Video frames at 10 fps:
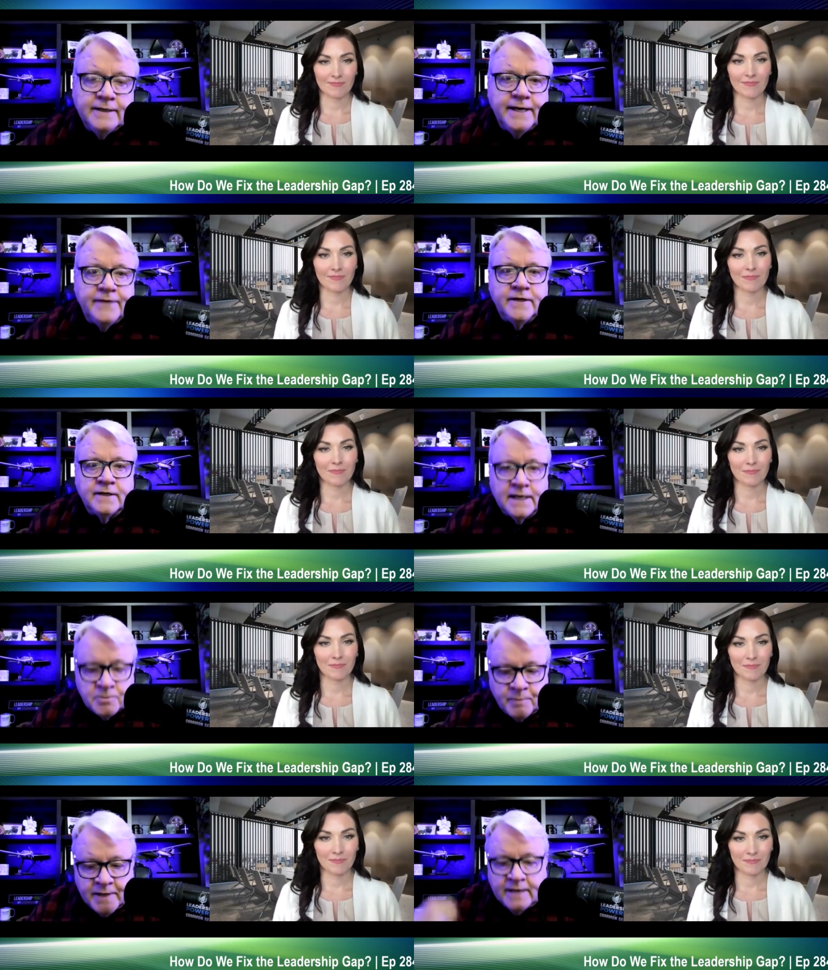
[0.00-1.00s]
Speaker 1: And then let's
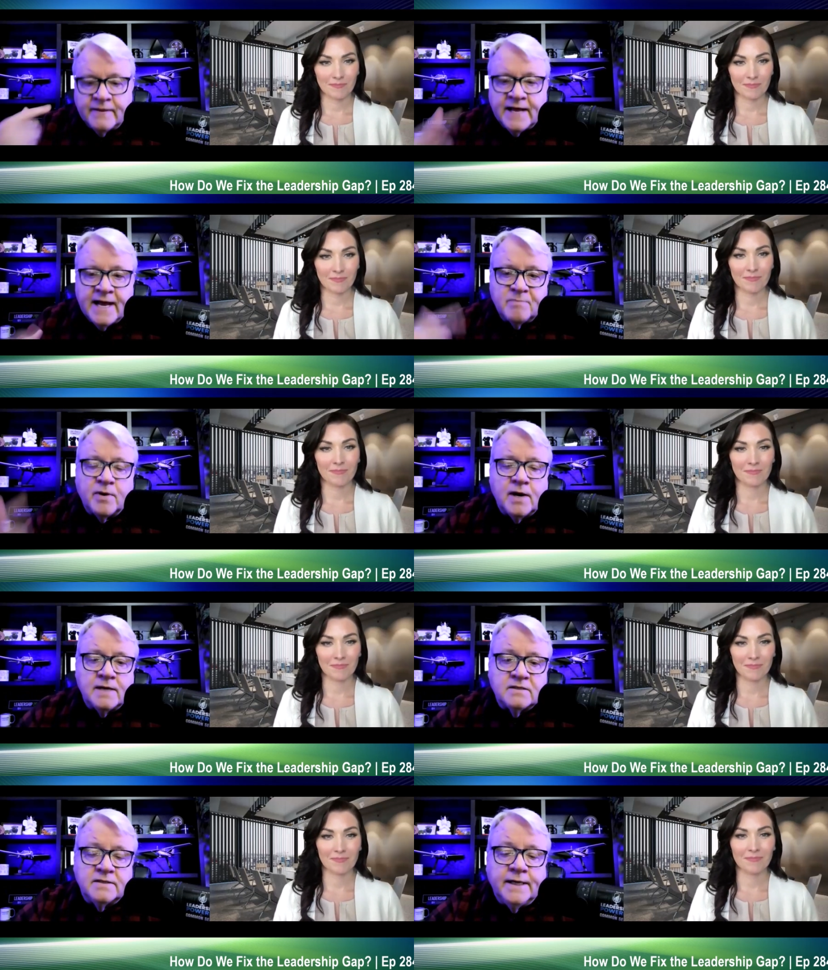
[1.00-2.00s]
begin that
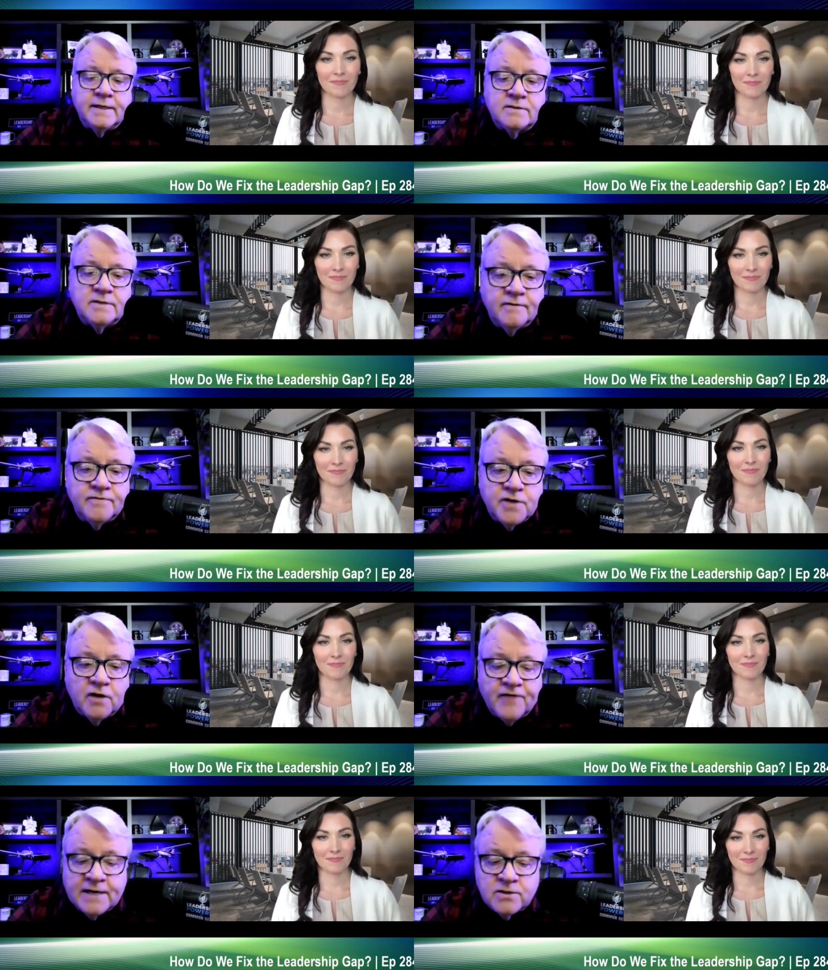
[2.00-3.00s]
process of
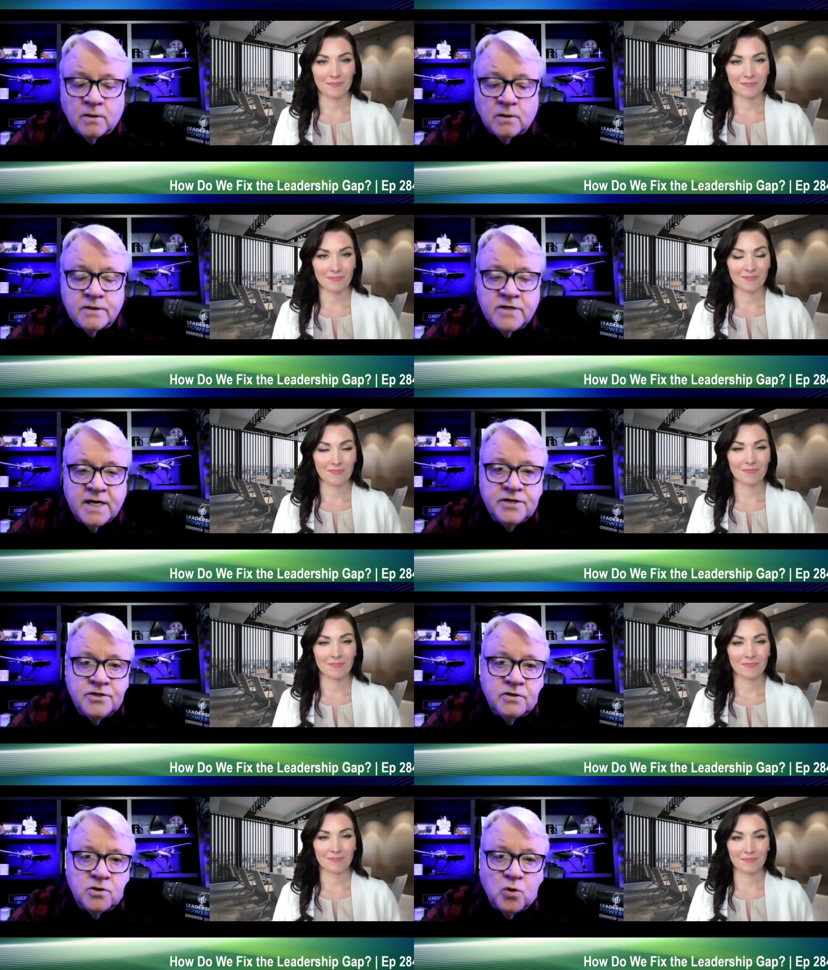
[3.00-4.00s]

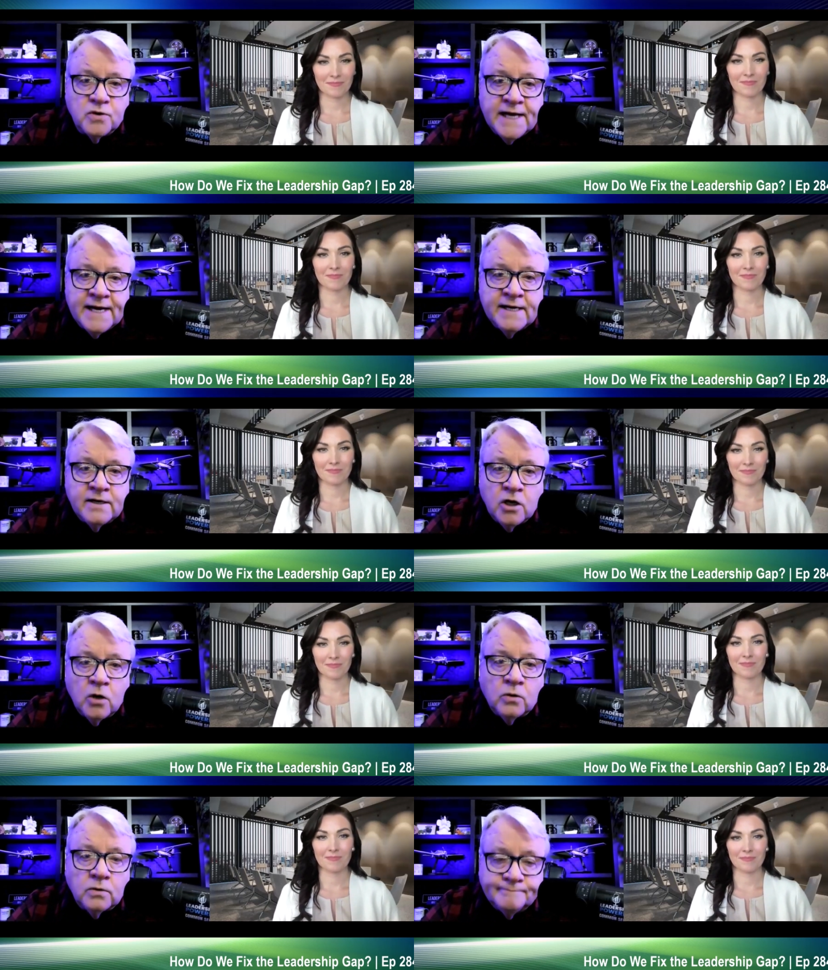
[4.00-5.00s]
self-actualization toward that end
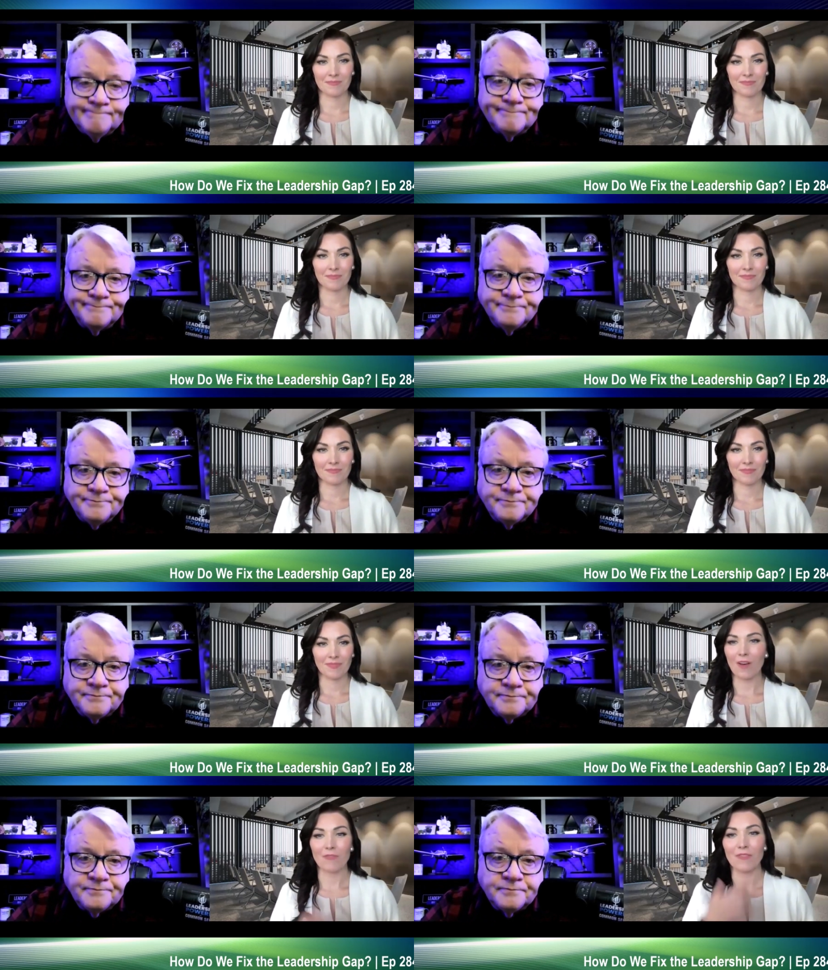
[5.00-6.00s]
goal.
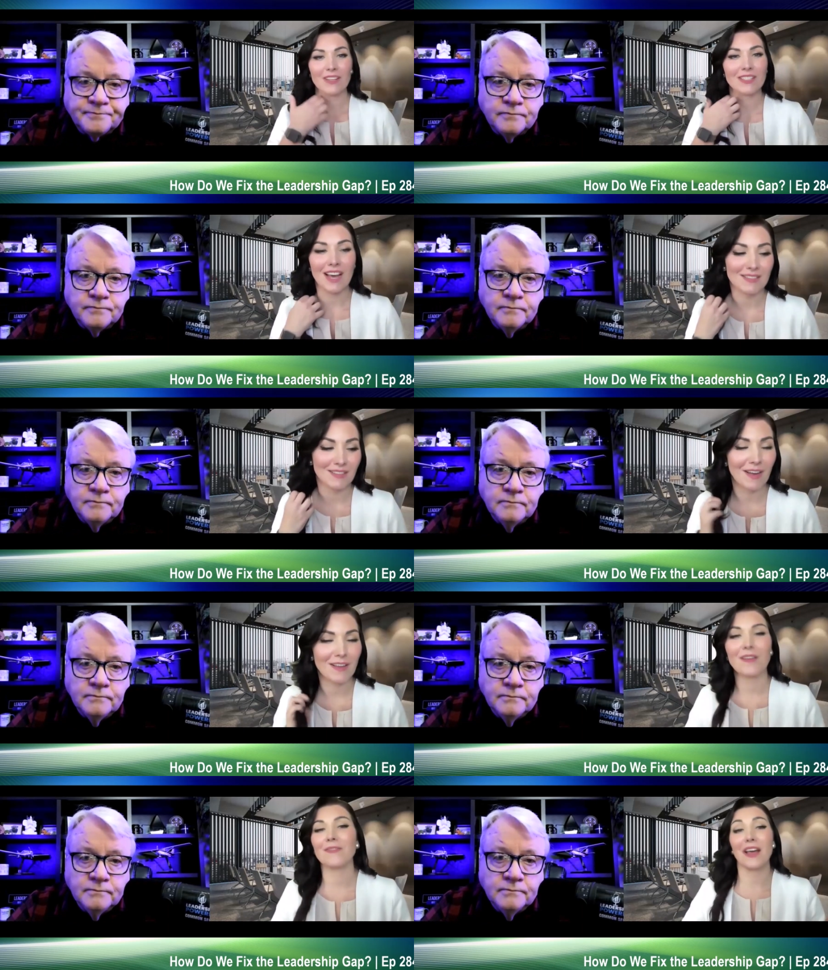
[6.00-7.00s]
Speaker 2: Oh, fantastic. I
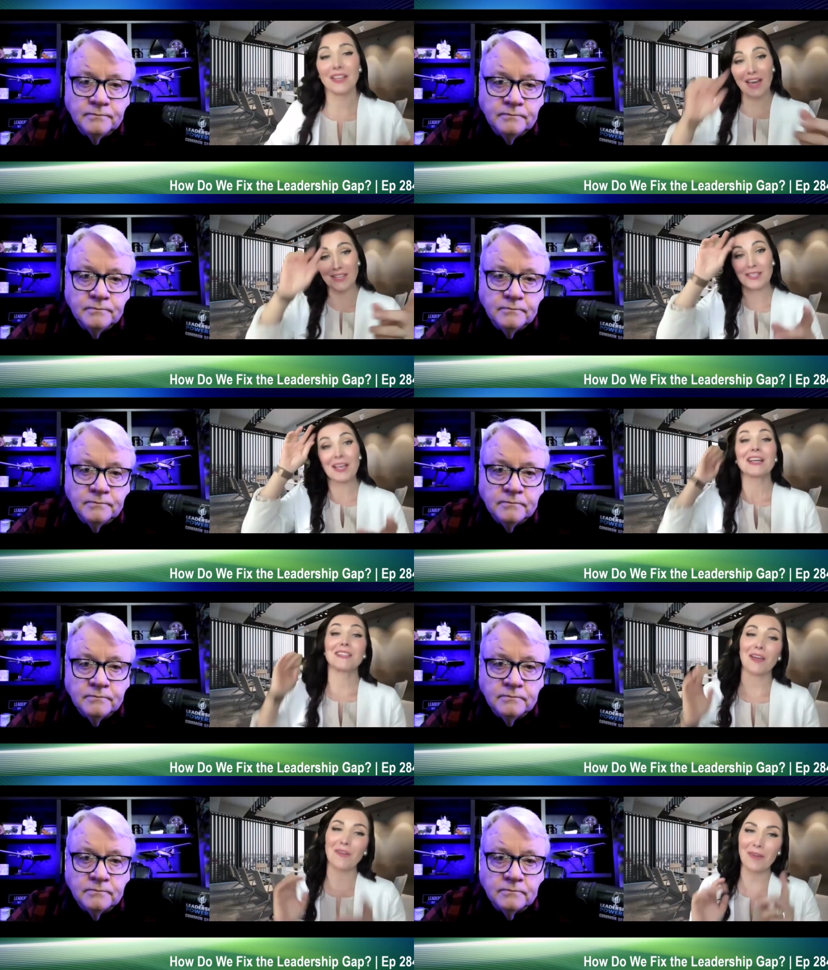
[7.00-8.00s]
love that. Yes.
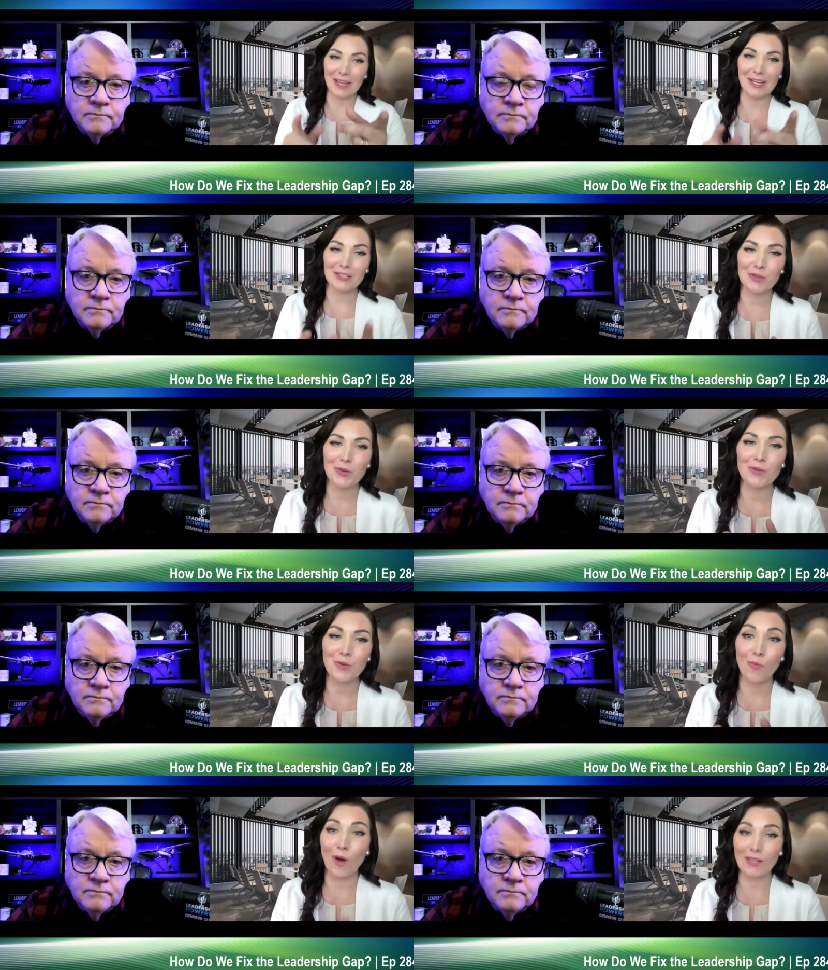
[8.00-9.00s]
It's like, okay, here's who
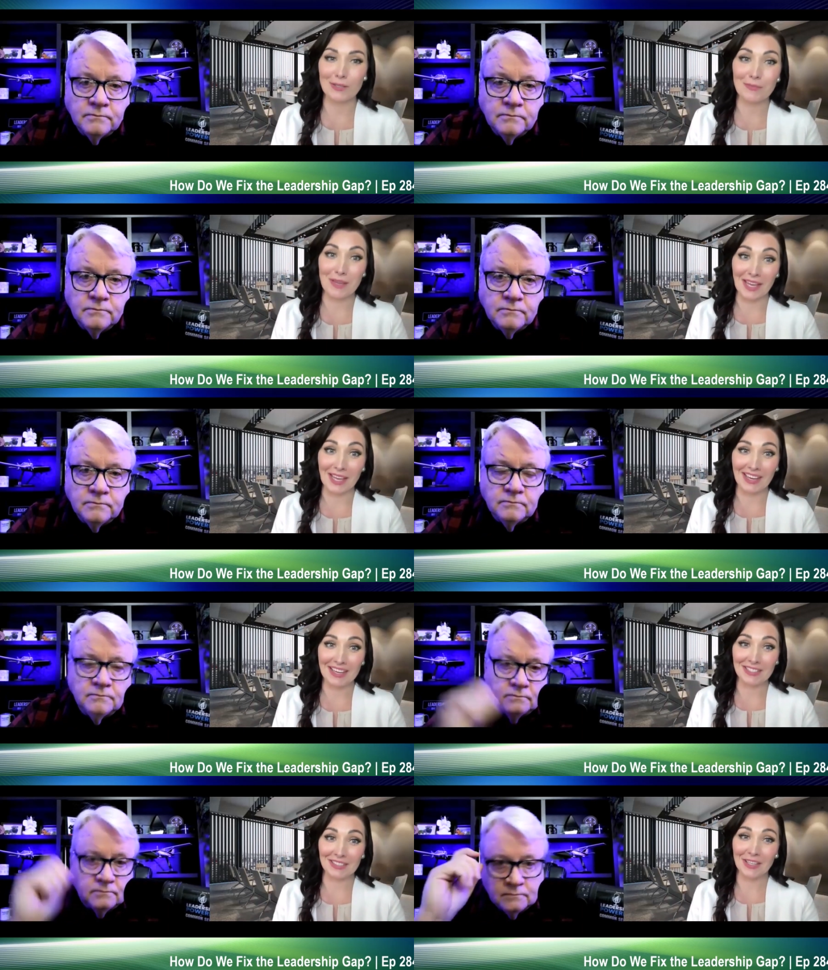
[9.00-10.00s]
you want to be
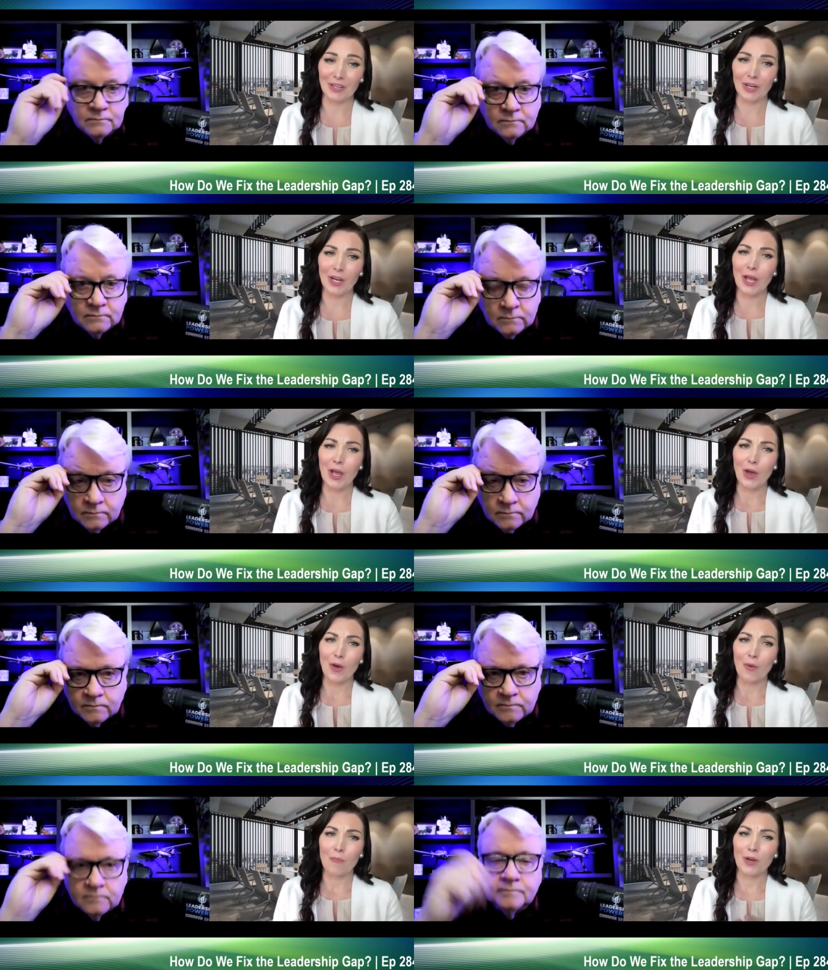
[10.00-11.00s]
as a leader,
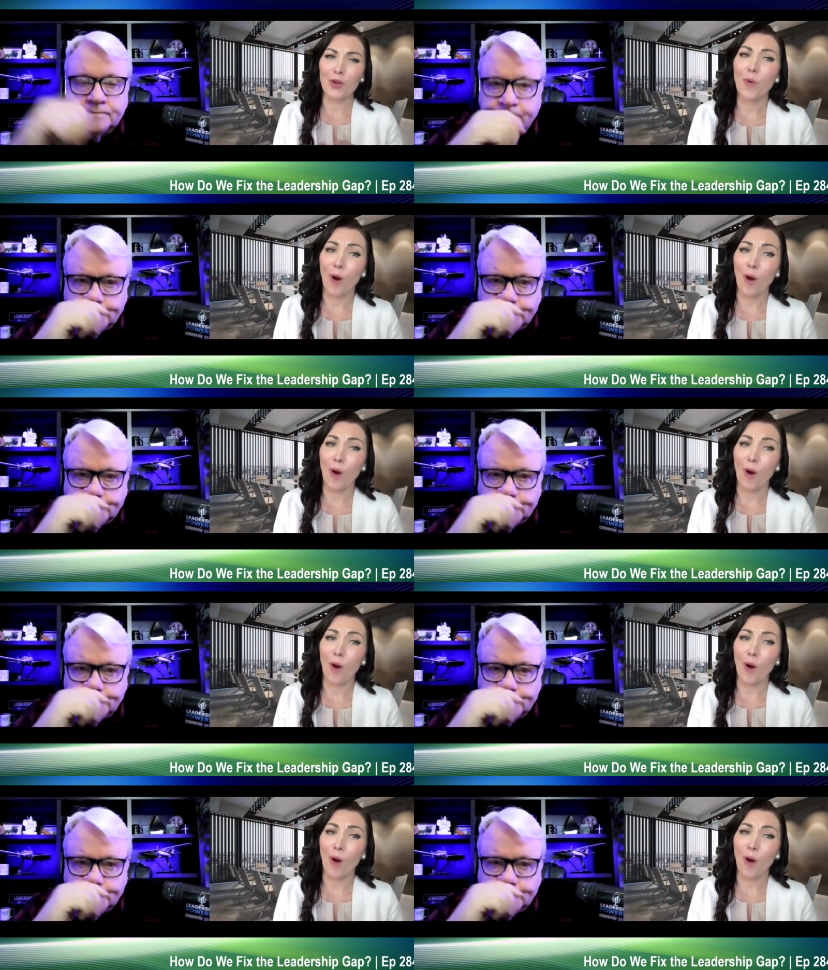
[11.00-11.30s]
but who